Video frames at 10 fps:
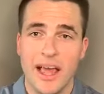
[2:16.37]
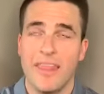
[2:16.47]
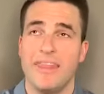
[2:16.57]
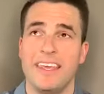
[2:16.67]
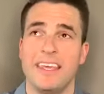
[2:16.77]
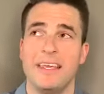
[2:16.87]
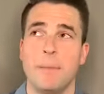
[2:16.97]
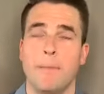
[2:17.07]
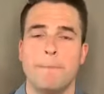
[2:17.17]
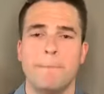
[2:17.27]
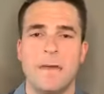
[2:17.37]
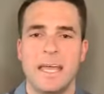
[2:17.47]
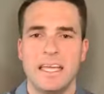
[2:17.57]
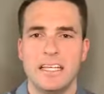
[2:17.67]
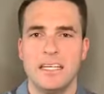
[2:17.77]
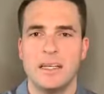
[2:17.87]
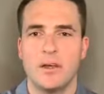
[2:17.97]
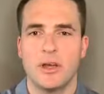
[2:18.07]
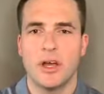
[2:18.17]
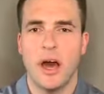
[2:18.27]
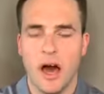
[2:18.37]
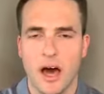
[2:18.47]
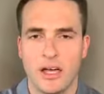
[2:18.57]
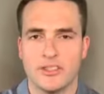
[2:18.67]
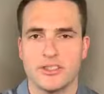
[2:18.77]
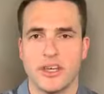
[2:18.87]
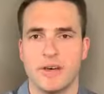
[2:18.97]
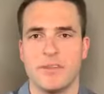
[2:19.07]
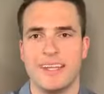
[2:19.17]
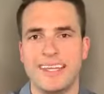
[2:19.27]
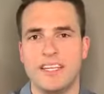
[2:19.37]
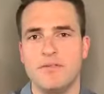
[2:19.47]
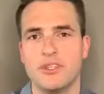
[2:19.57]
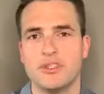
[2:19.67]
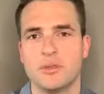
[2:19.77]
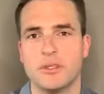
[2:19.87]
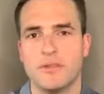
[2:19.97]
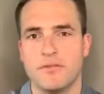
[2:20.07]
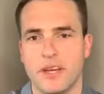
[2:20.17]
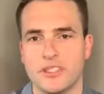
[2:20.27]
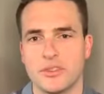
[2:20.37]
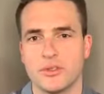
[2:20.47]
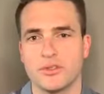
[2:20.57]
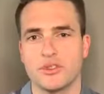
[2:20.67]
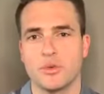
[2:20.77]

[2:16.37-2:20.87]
The main cause of an individual investor's